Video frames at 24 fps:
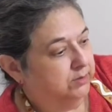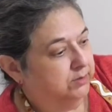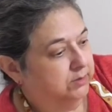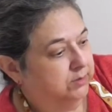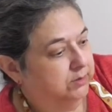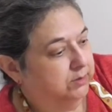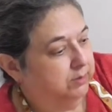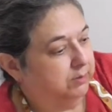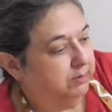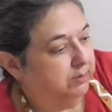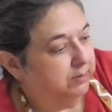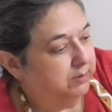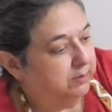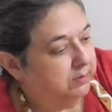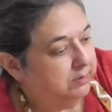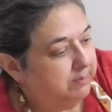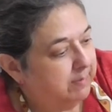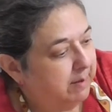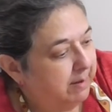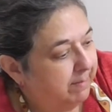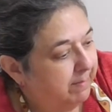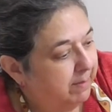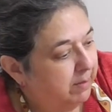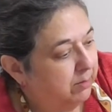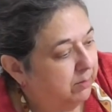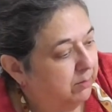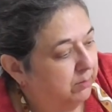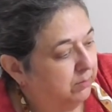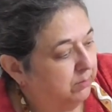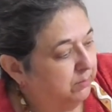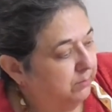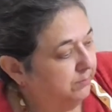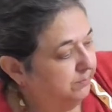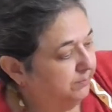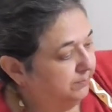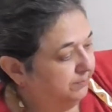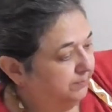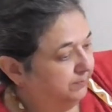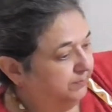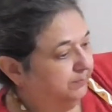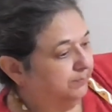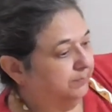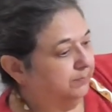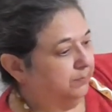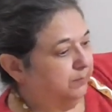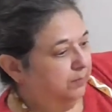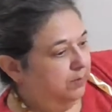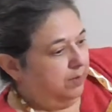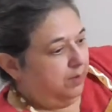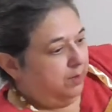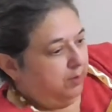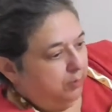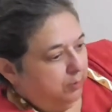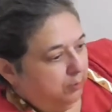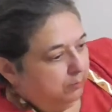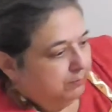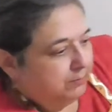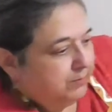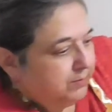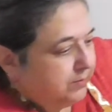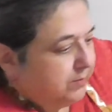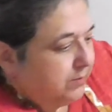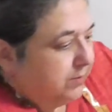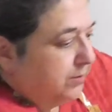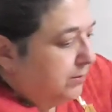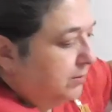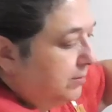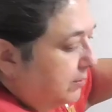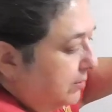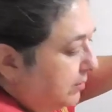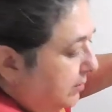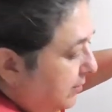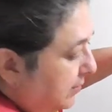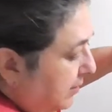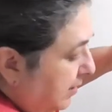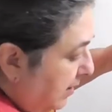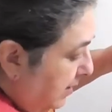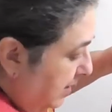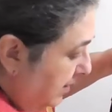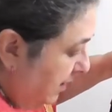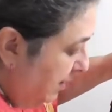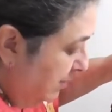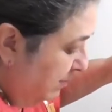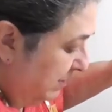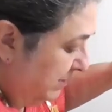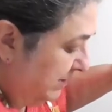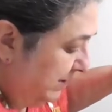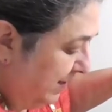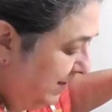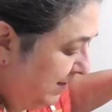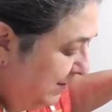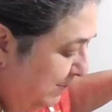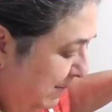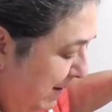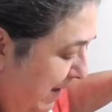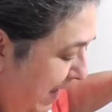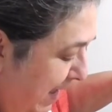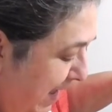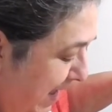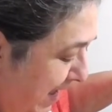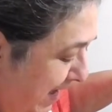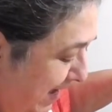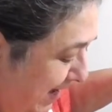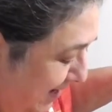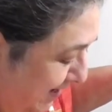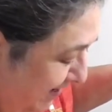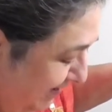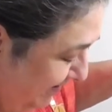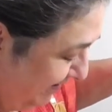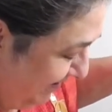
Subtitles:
So here's my bowl. Oops, almost lost my egg.